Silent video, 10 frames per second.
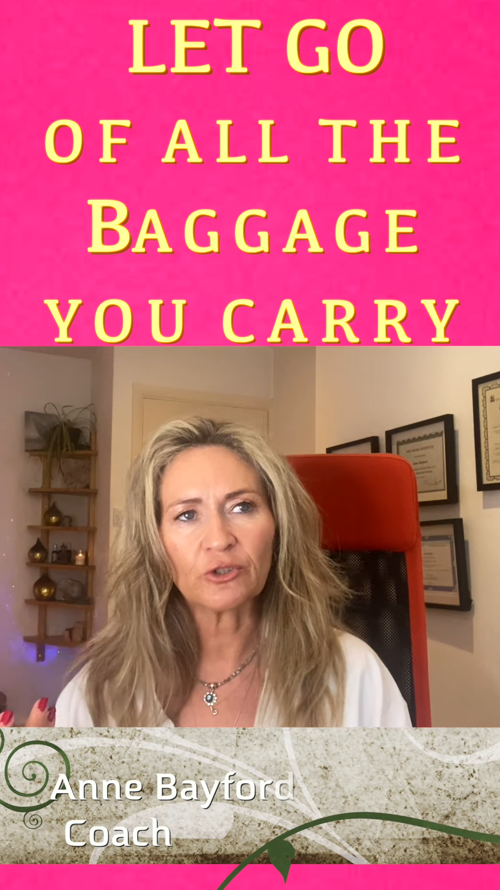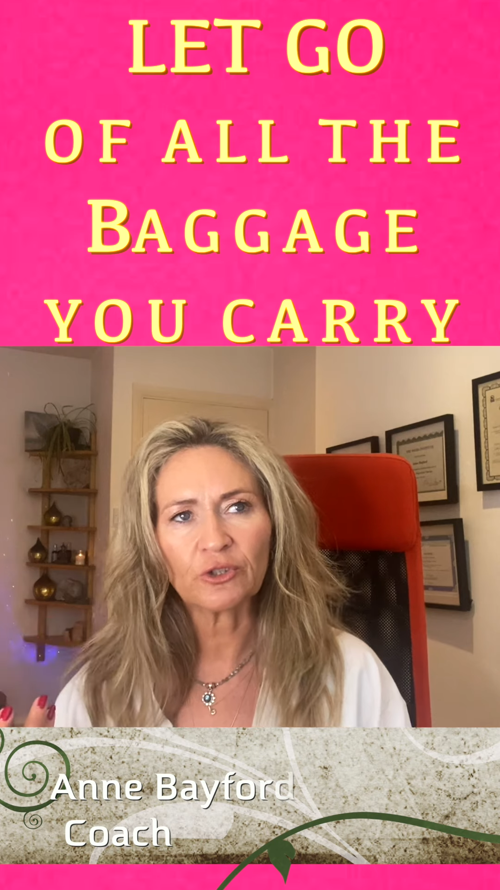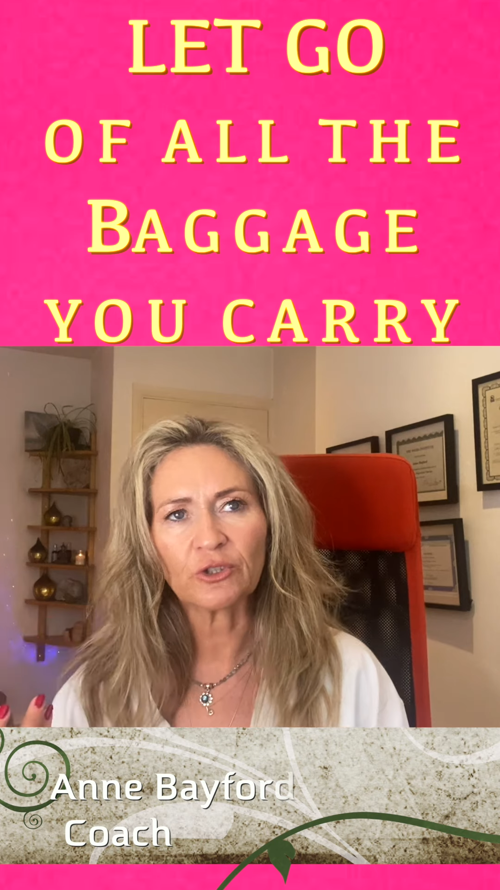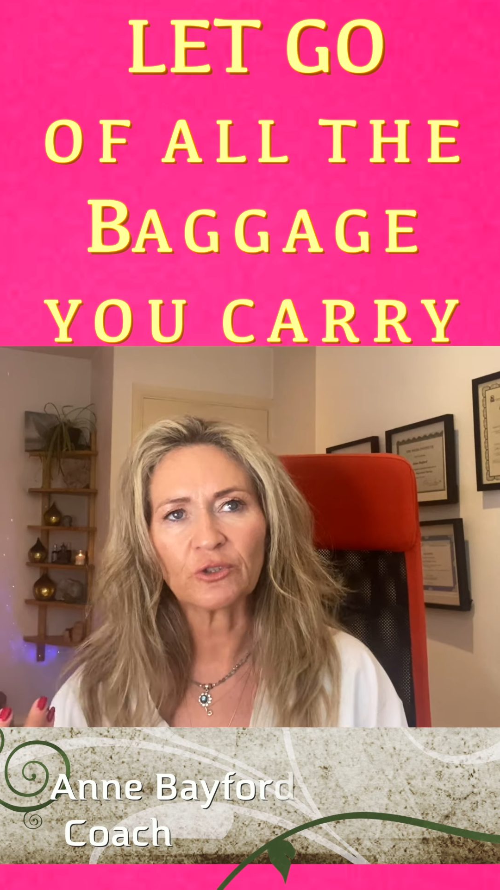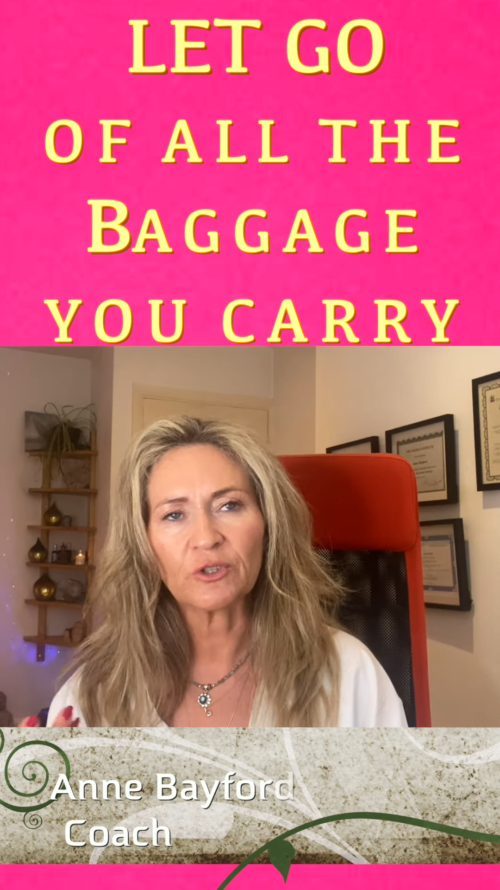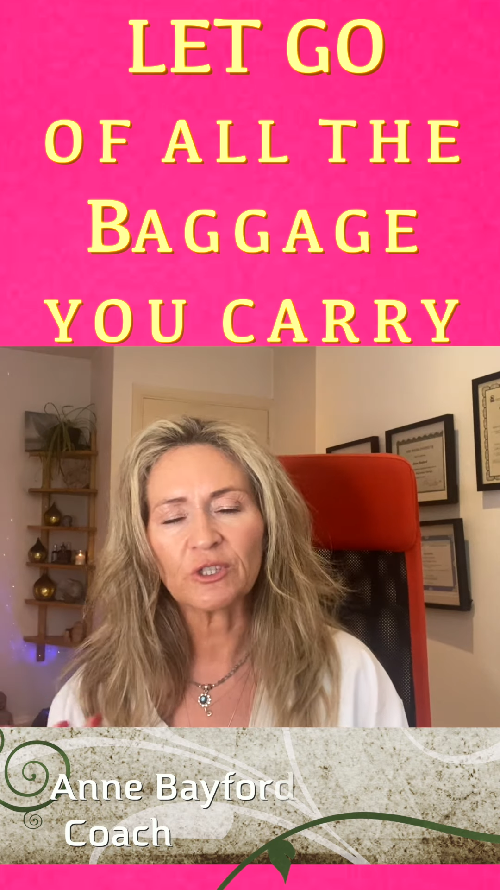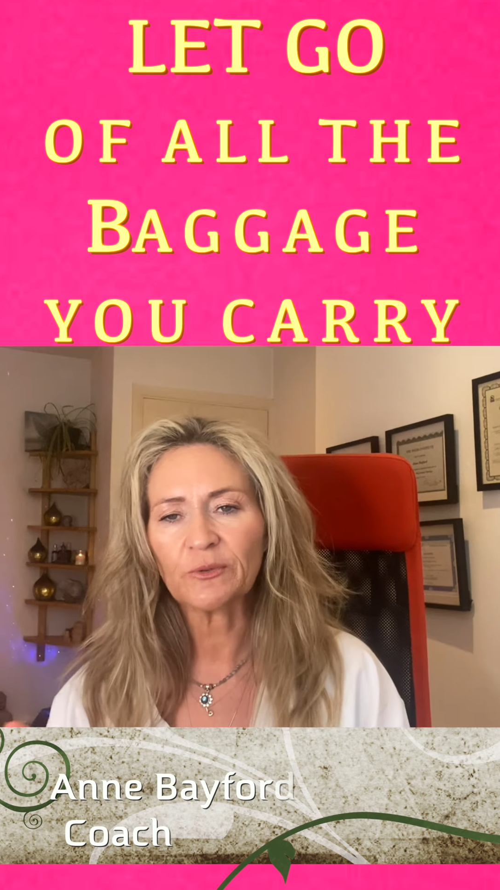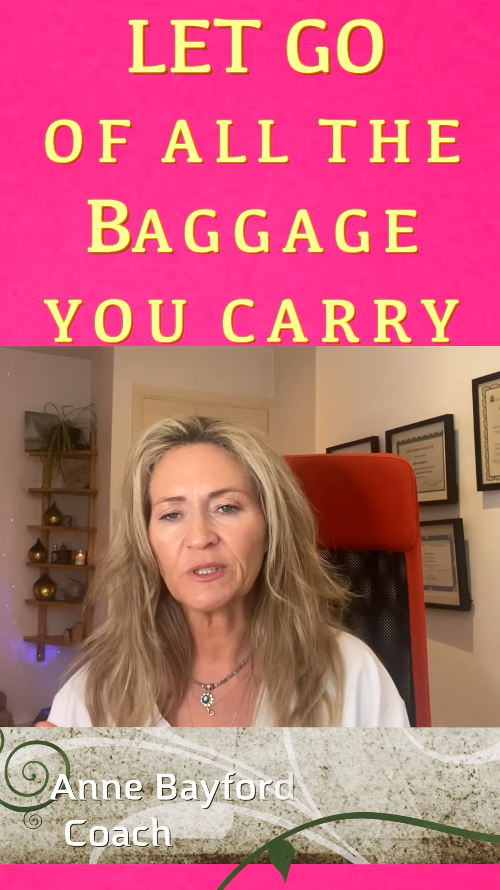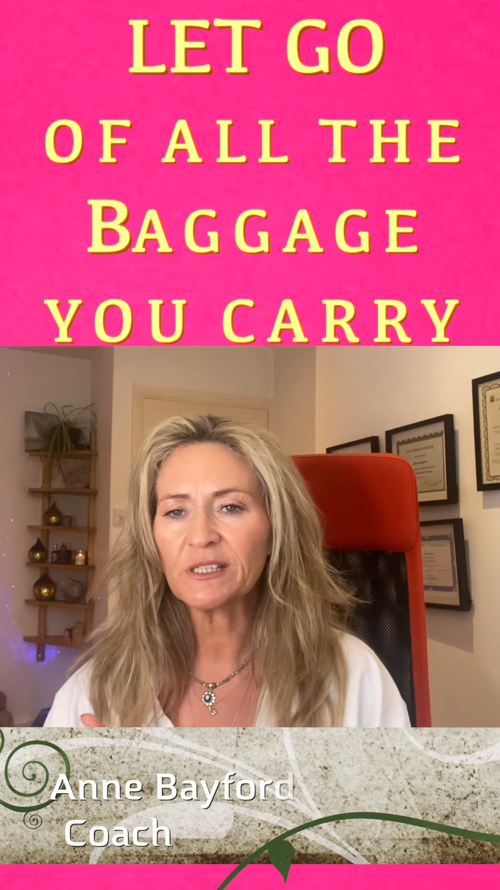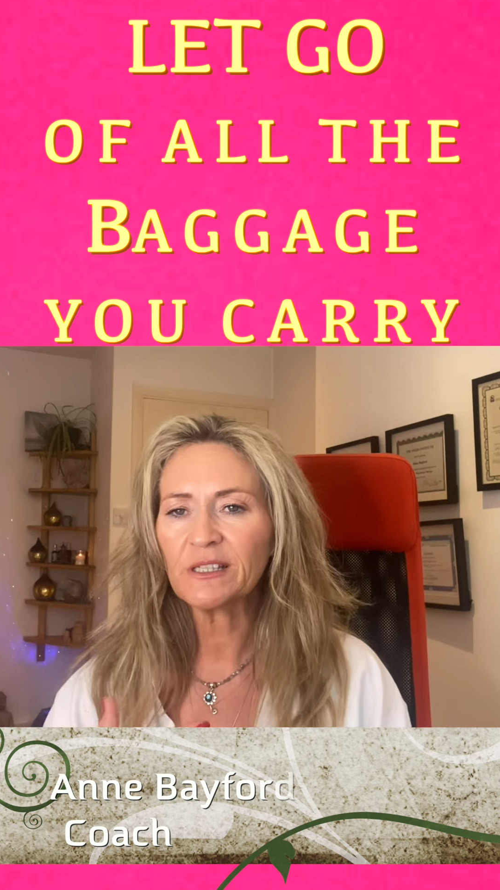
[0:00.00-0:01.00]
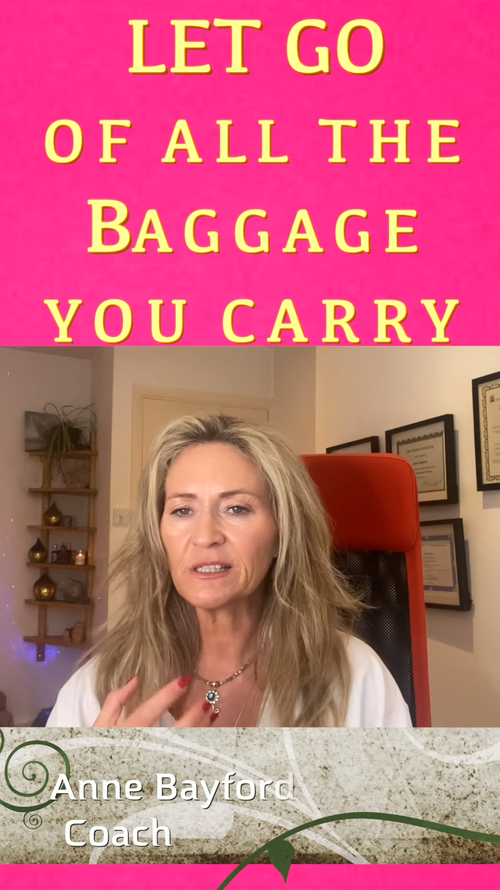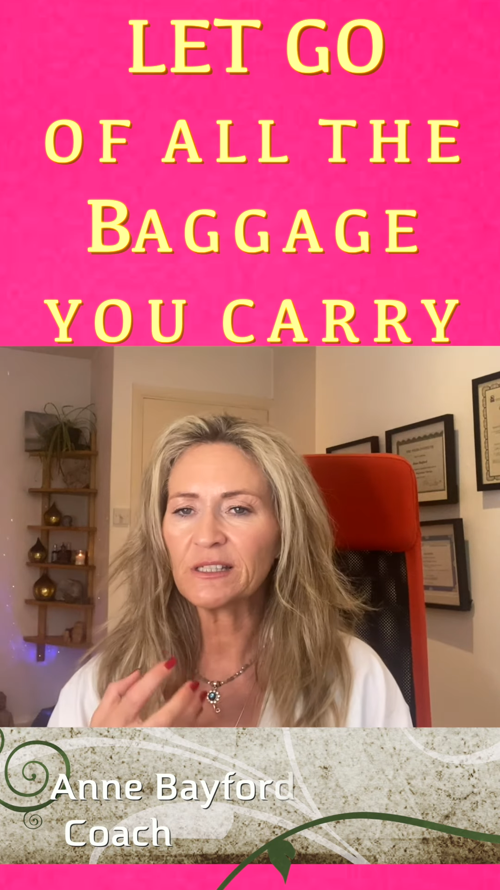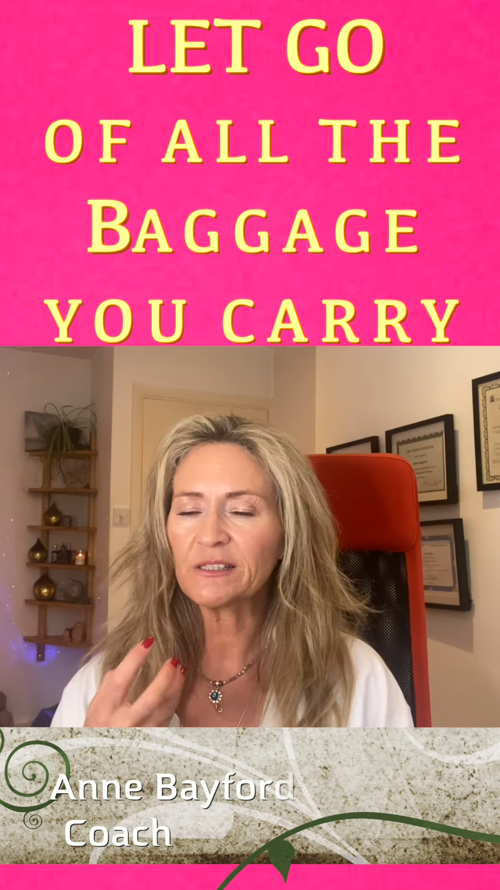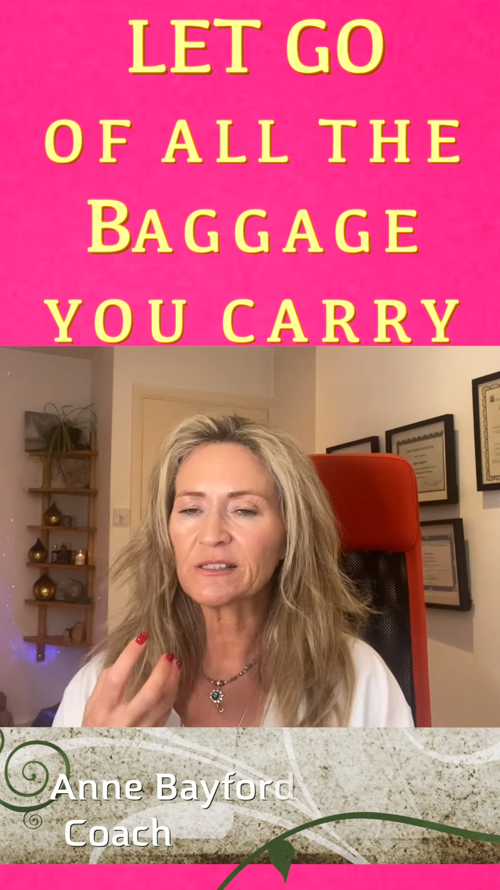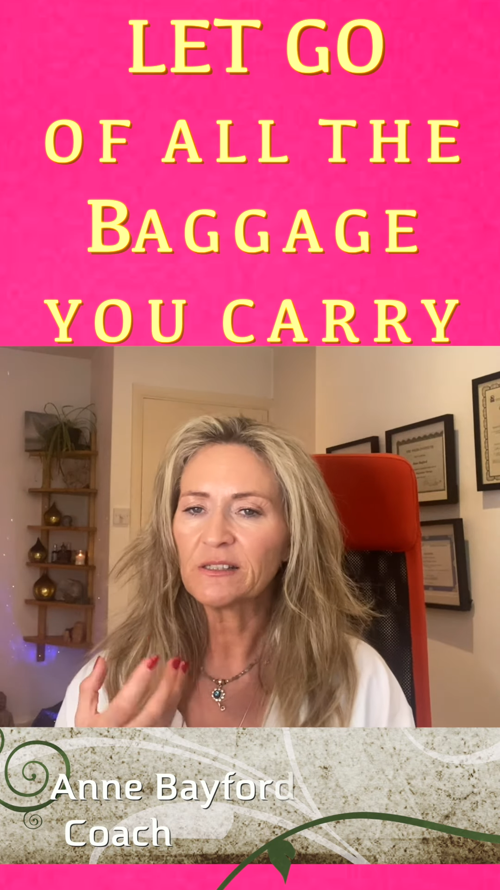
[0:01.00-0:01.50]
to? So is it
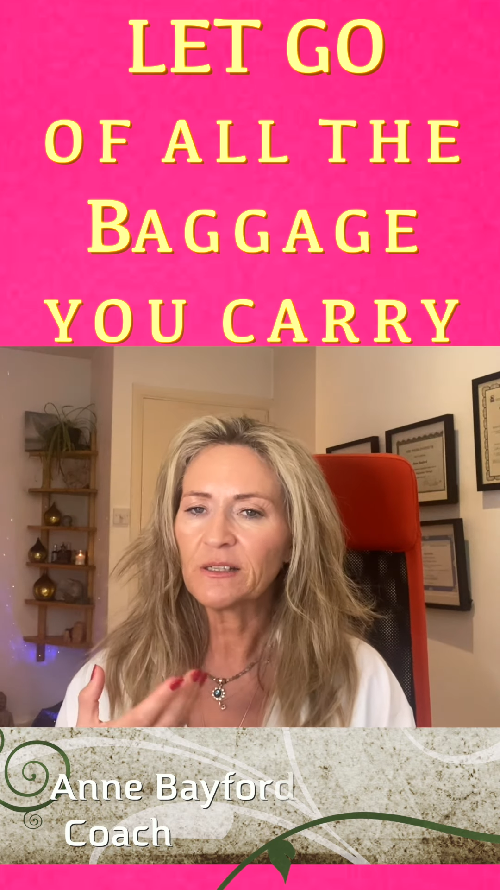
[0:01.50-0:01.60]
these